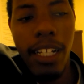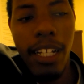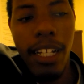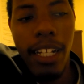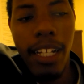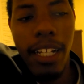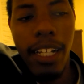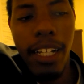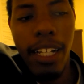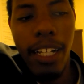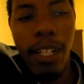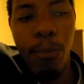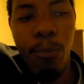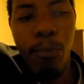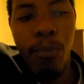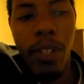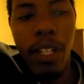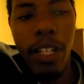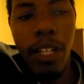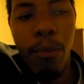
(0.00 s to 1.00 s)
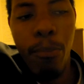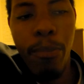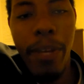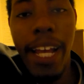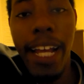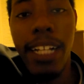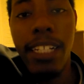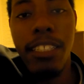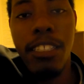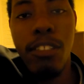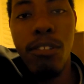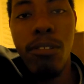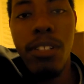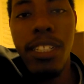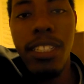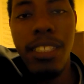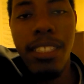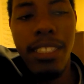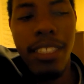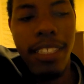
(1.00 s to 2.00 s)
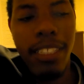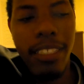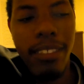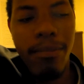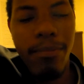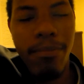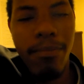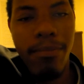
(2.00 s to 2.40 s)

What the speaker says: back to us.